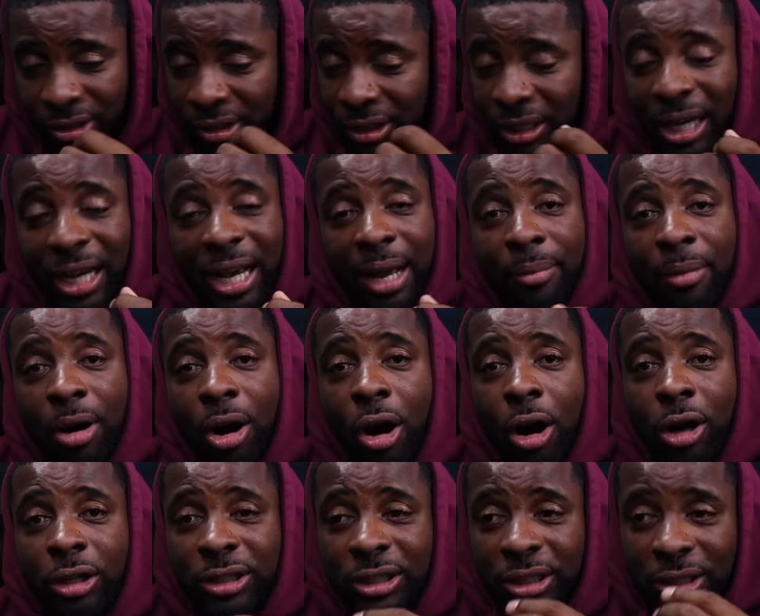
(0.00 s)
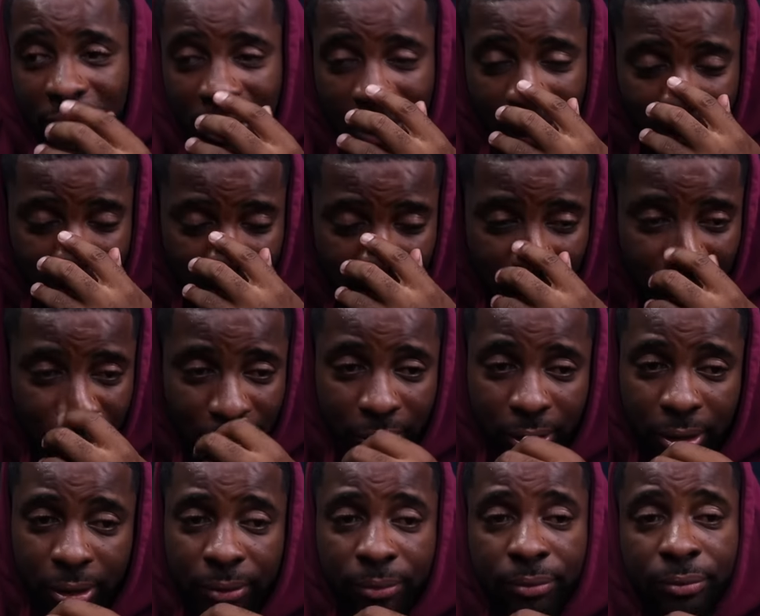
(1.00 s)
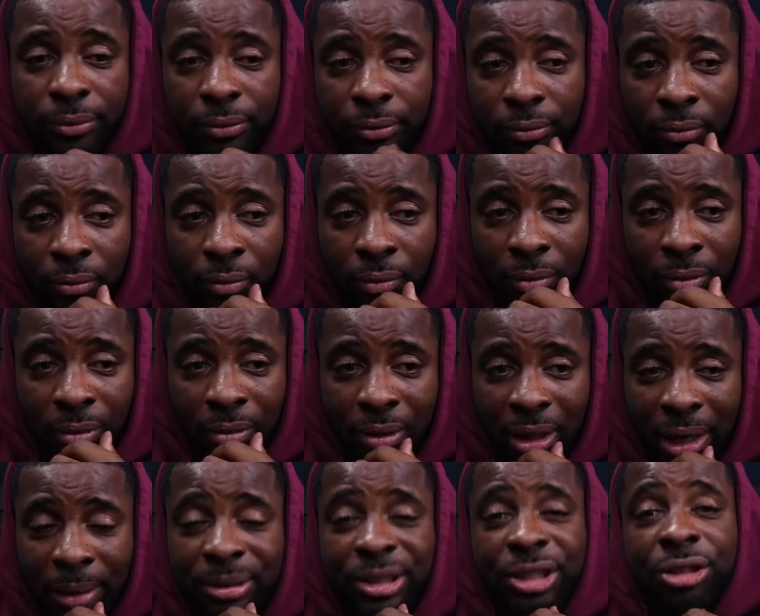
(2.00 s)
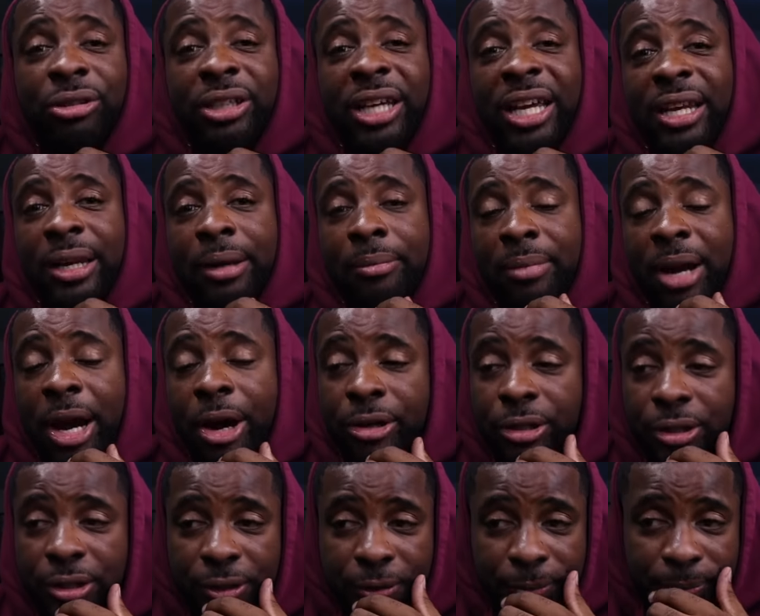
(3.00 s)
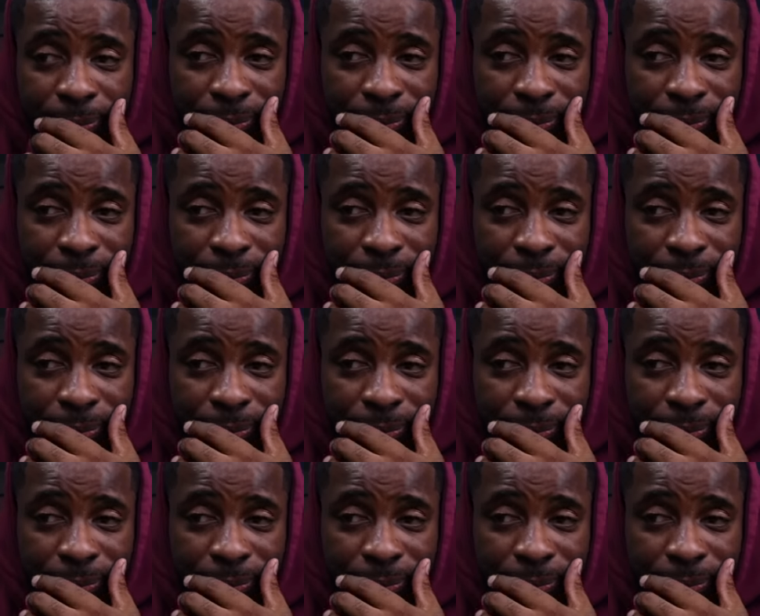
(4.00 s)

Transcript: shit, I got my RT now, and I'm still getting embarrassed.